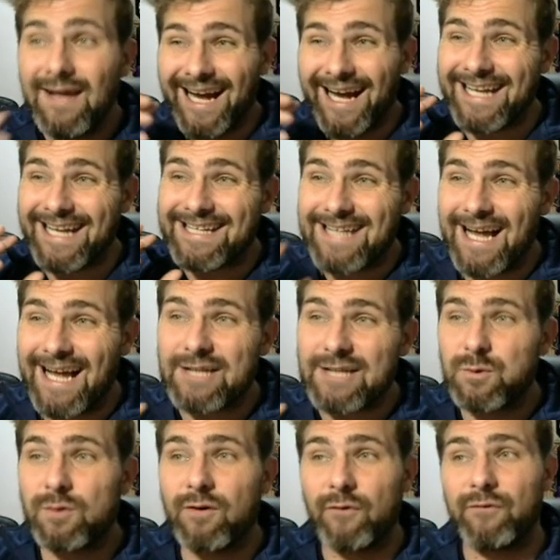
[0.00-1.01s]
And that's
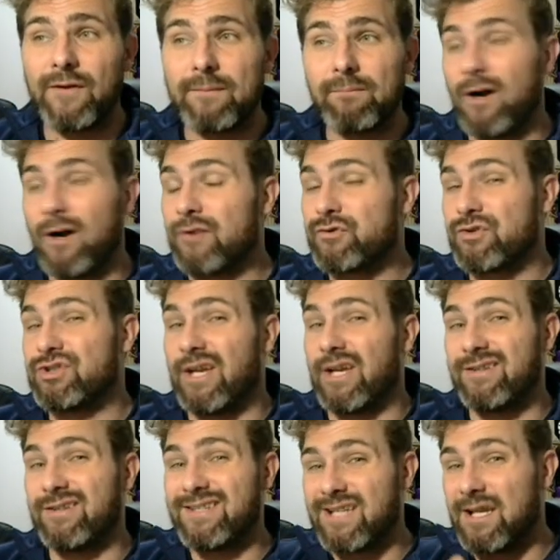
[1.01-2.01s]
where I think Master of
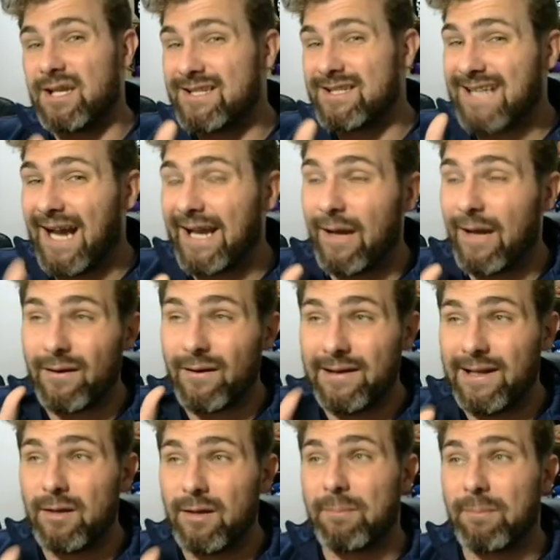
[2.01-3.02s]
Shadows is going to stand out a
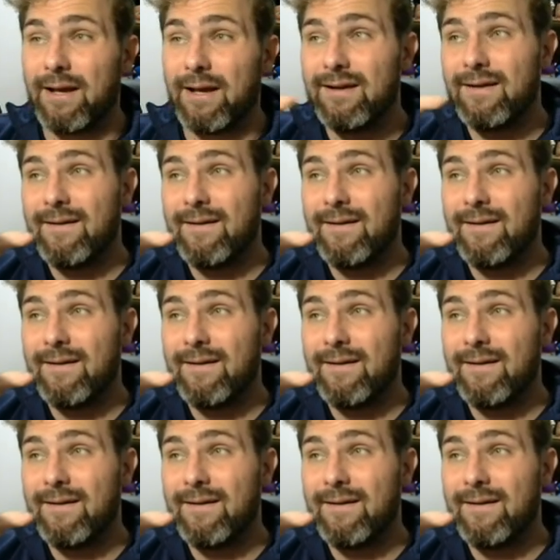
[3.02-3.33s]
little bit